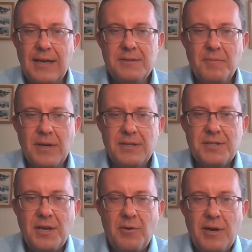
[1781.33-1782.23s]
Thanks,
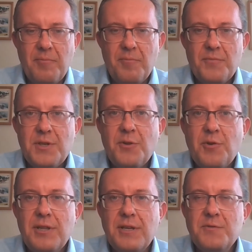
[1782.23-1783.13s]
Mike. So
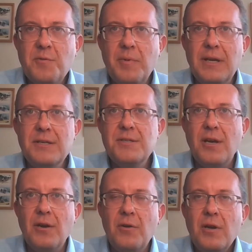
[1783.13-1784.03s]
3 things from me.
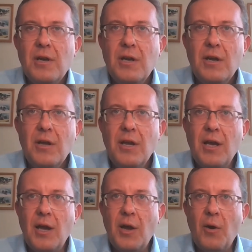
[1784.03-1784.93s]
So
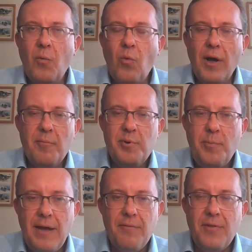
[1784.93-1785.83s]
1,
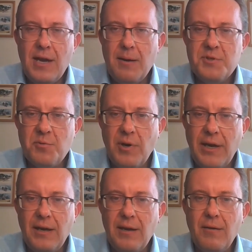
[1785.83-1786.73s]
prepare for the
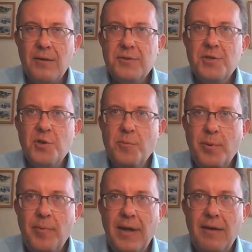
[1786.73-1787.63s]
upswing,
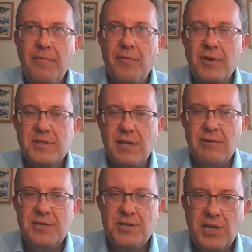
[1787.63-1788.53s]
2, prepare for
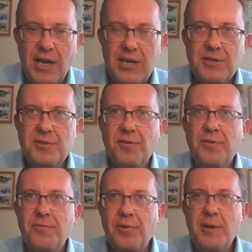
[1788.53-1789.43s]
accelerated change,
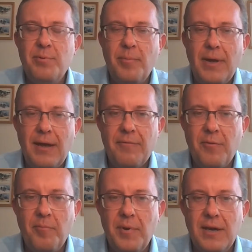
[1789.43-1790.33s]
and 3,
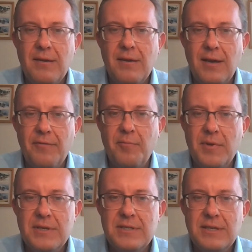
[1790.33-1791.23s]
prepare for big
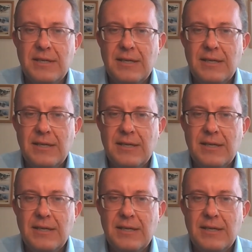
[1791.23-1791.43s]
government.